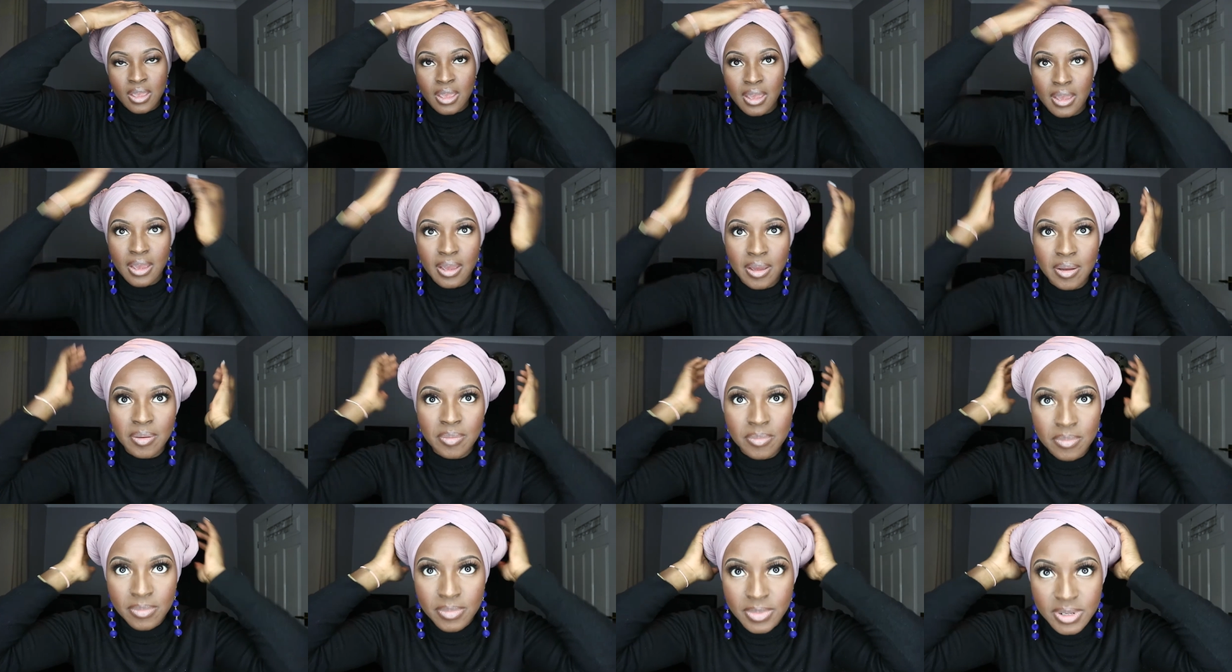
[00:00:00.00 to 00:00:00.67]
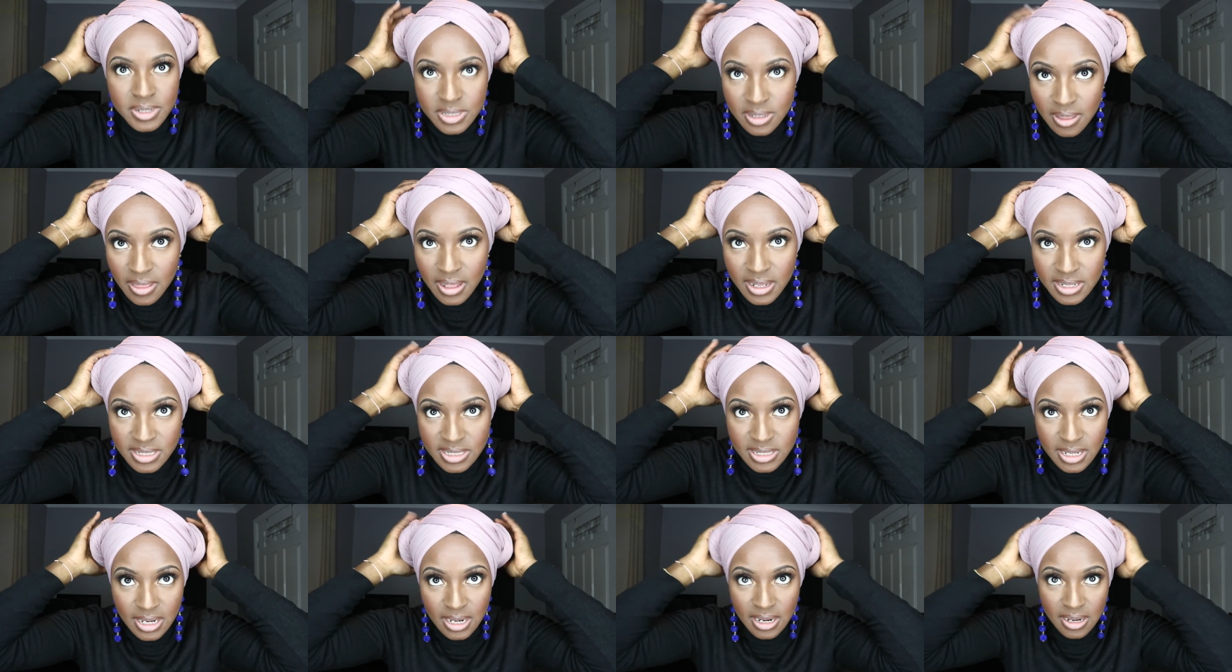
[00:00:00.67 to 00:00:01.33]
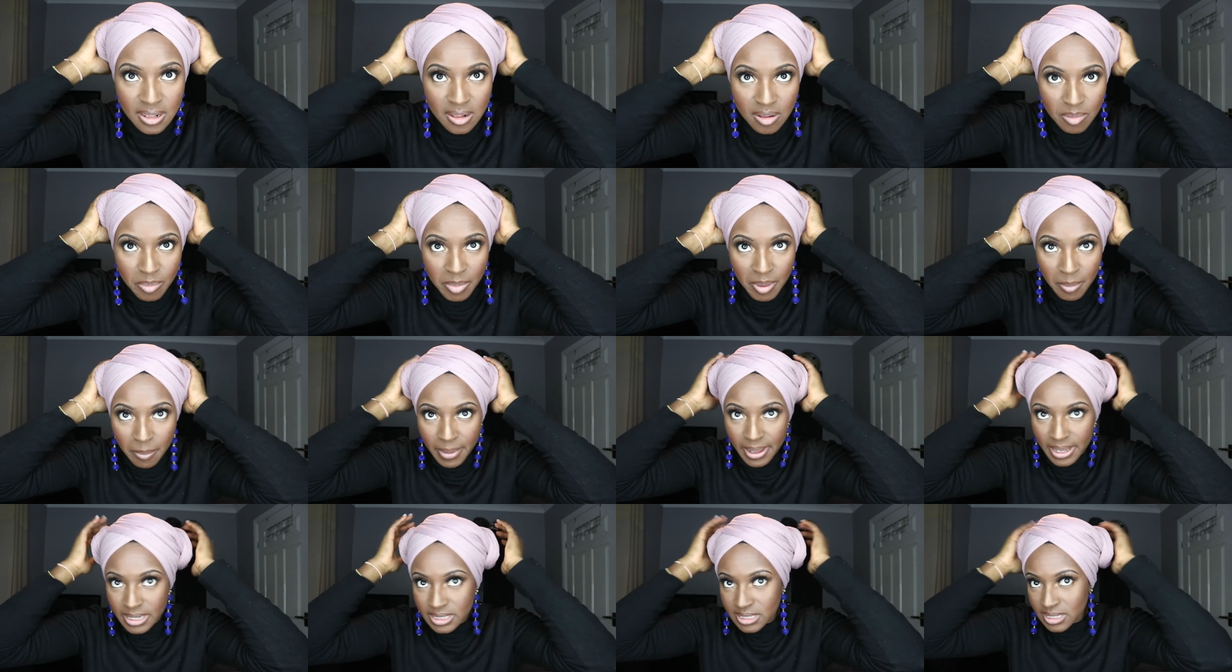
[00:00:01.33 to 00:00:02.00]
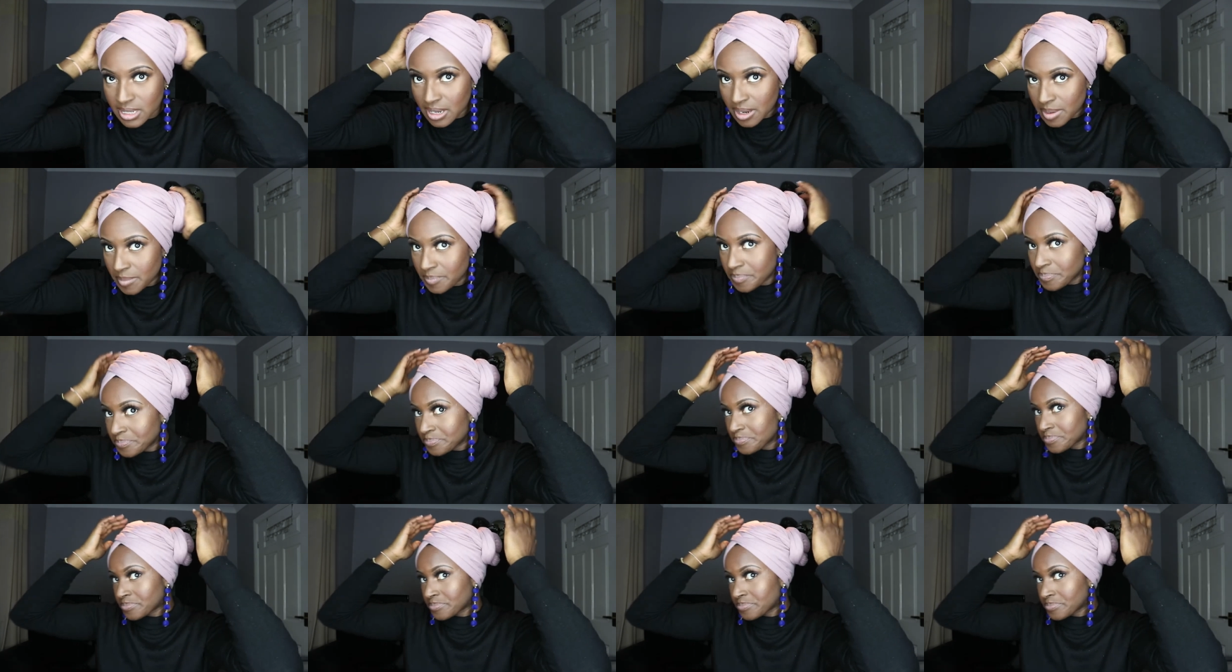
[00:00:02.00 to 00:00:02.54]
So that's a little bit better.